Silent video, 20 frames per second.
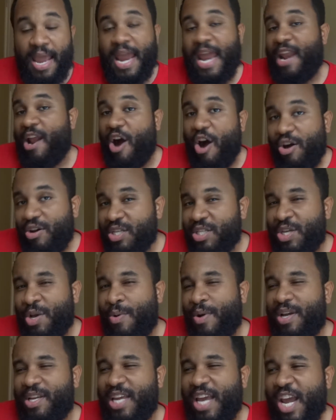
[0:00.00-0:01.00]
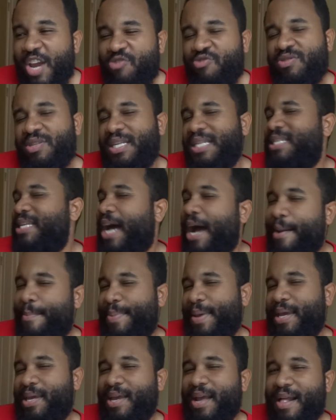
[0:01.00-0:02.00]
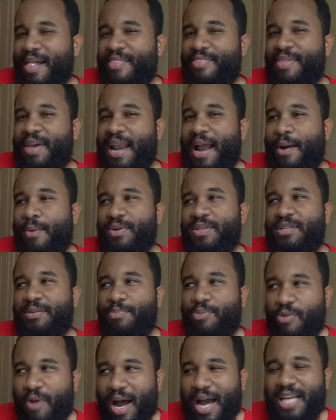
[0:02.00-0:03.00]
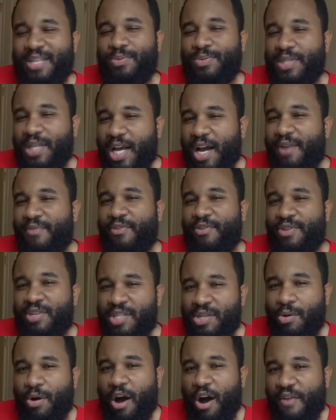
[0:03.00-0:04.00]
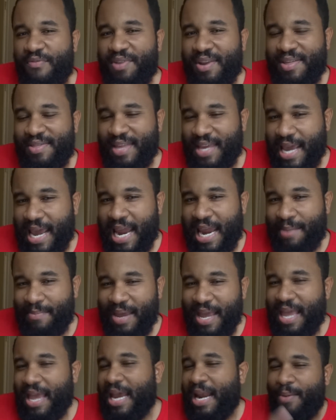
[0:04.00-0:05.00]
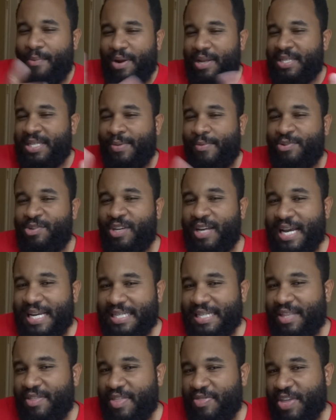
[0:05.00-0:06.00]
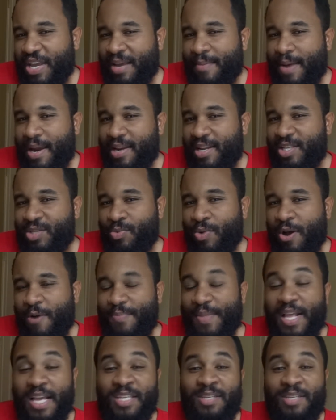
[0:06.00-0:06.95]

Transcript: and also an interesting topic that I was surprised was covered so often in the game, and I want to see what you guys think about it as well.